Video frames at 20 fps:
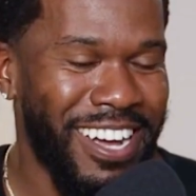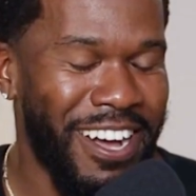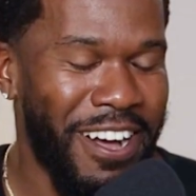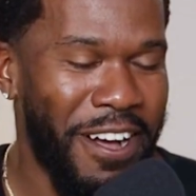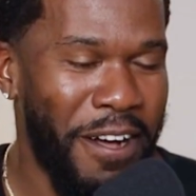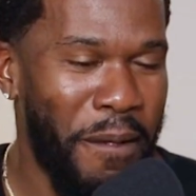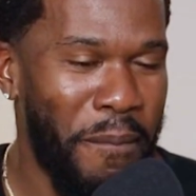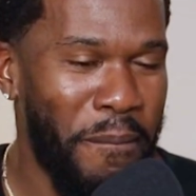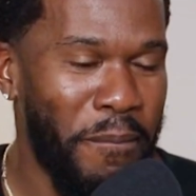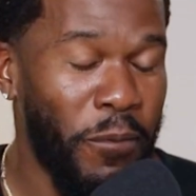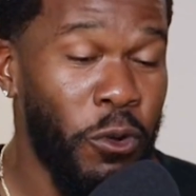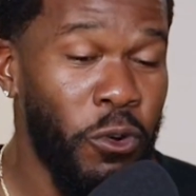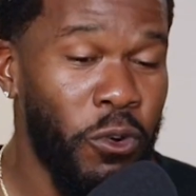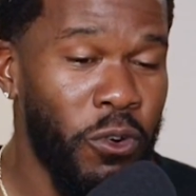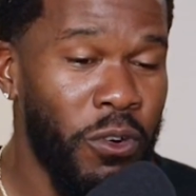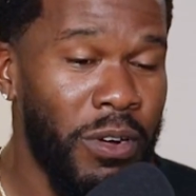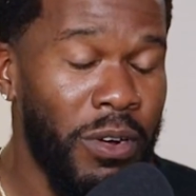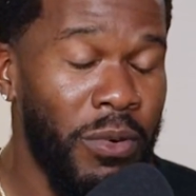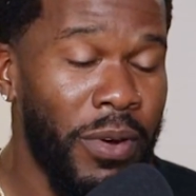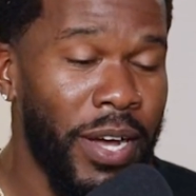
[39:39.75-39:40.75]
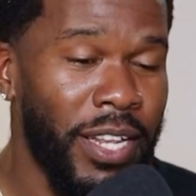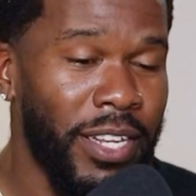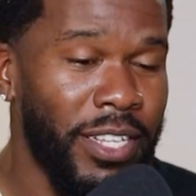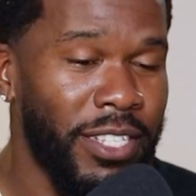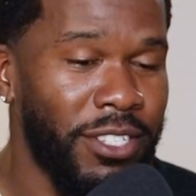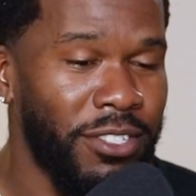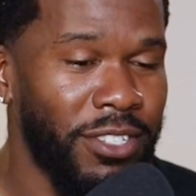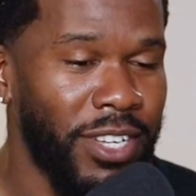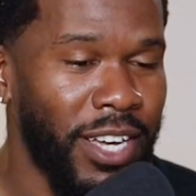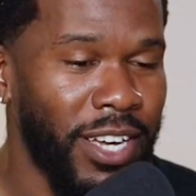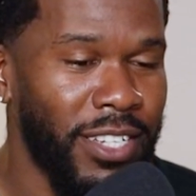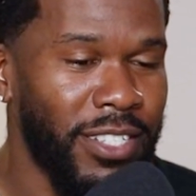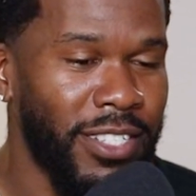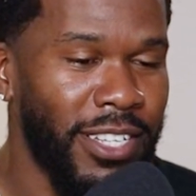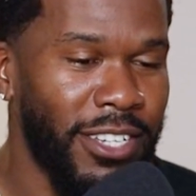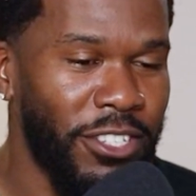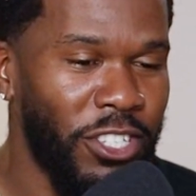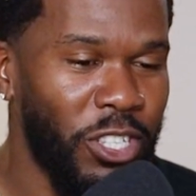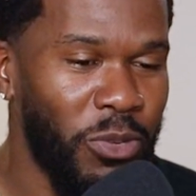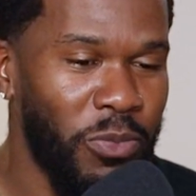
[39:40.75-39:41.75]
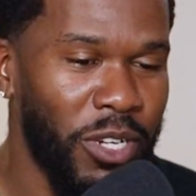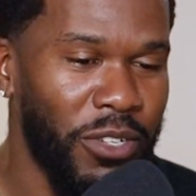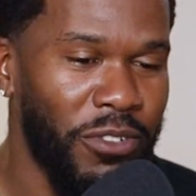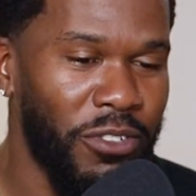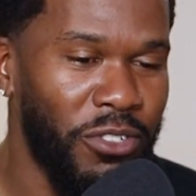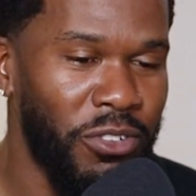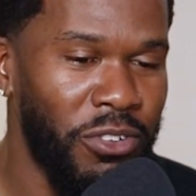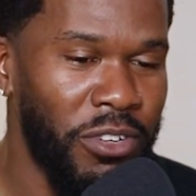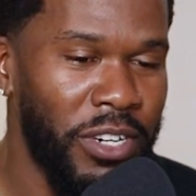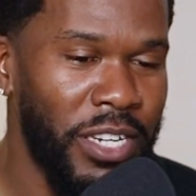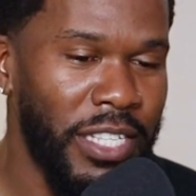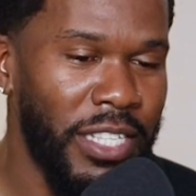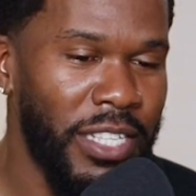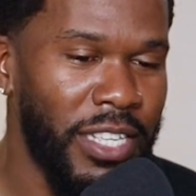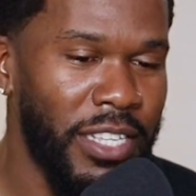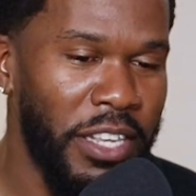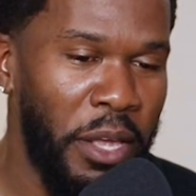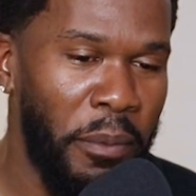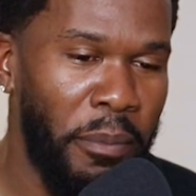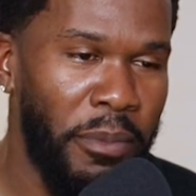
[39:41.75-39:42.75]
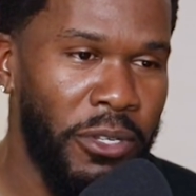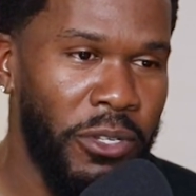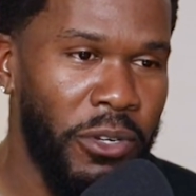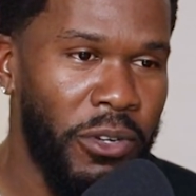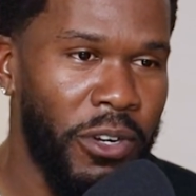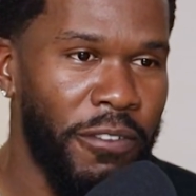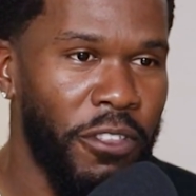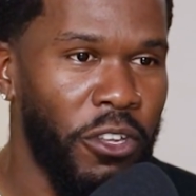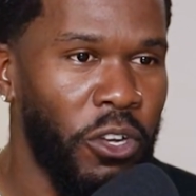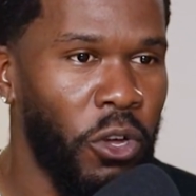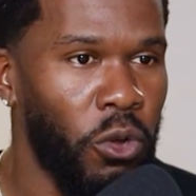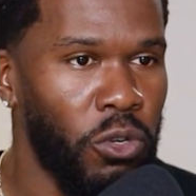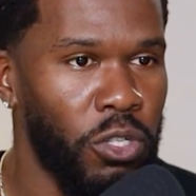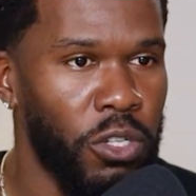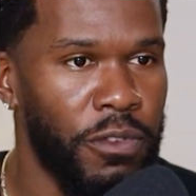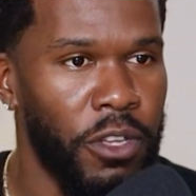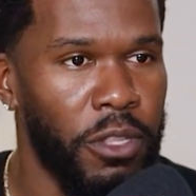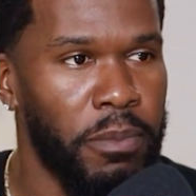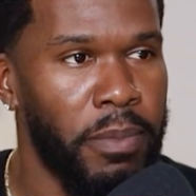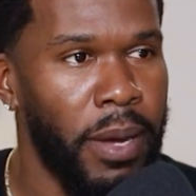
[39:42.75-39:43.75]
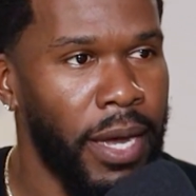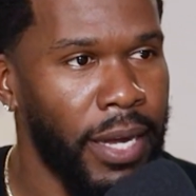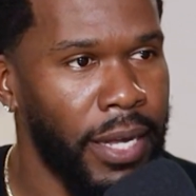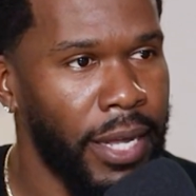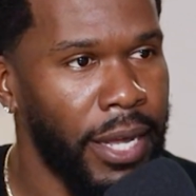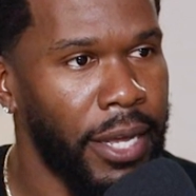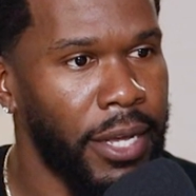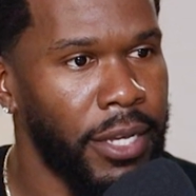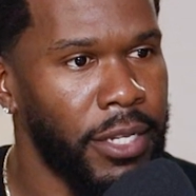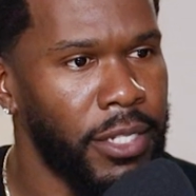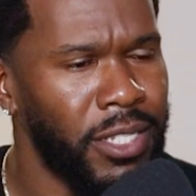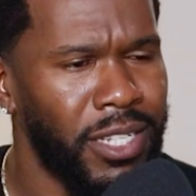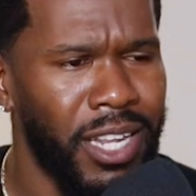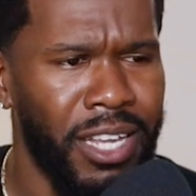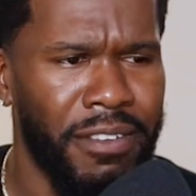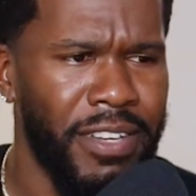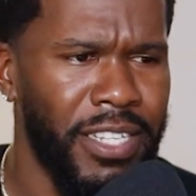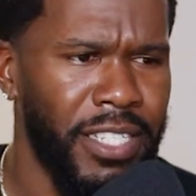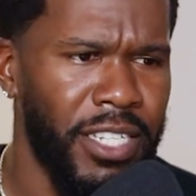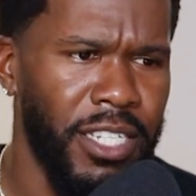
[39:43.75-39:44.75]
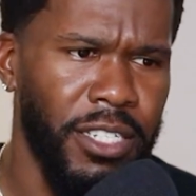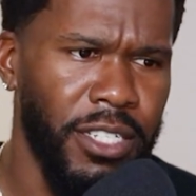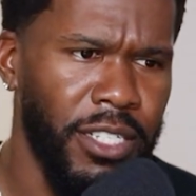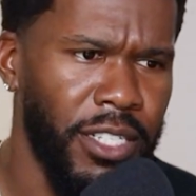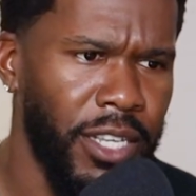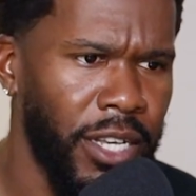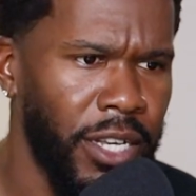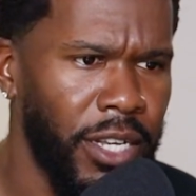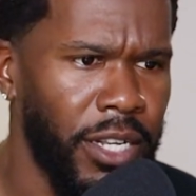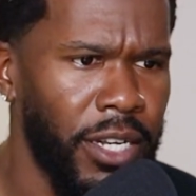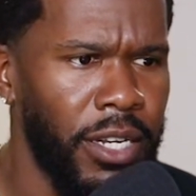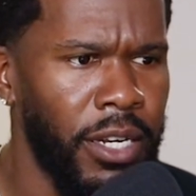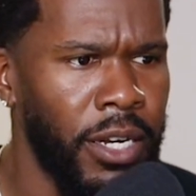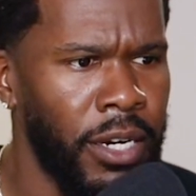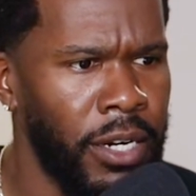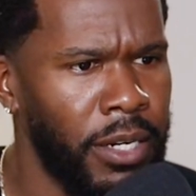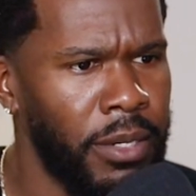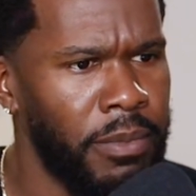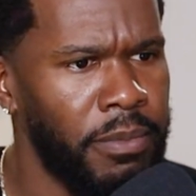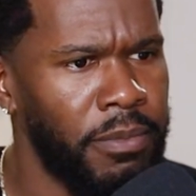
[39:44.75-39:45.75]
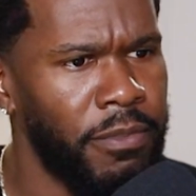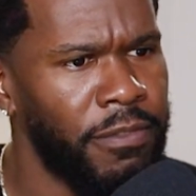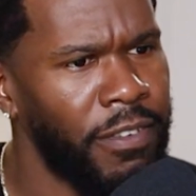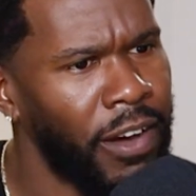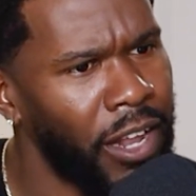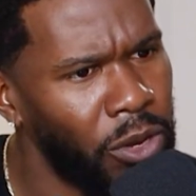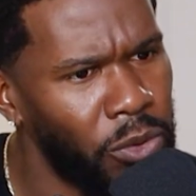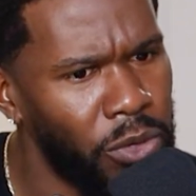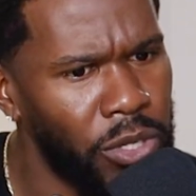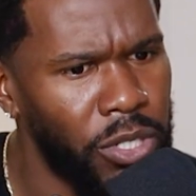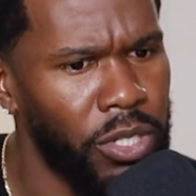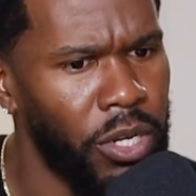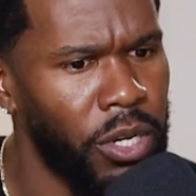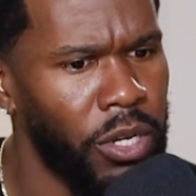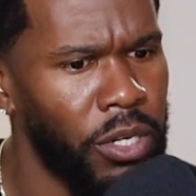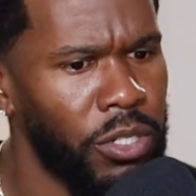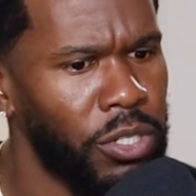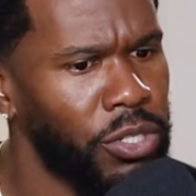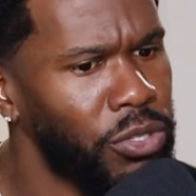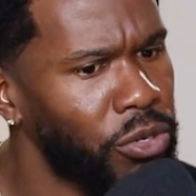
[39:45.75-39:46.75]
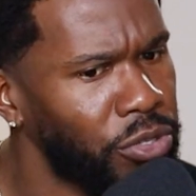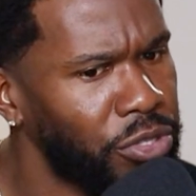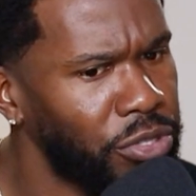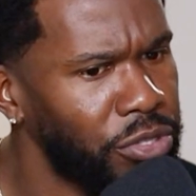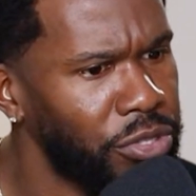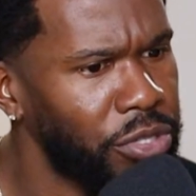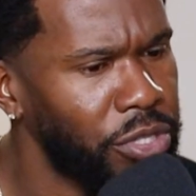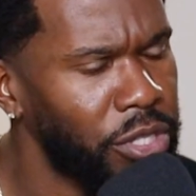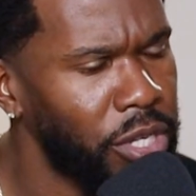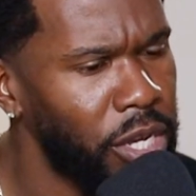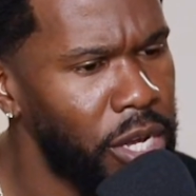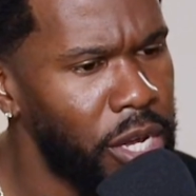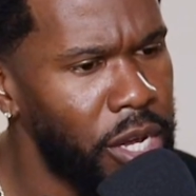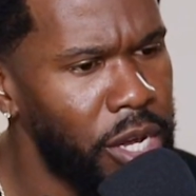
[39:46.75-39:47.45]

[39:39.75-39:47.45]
Cool. Well, hey, listen, you guys, thank you so much for tuning into this episode of the Culture of Health podcast. Like Fantasia said, follow us on socials.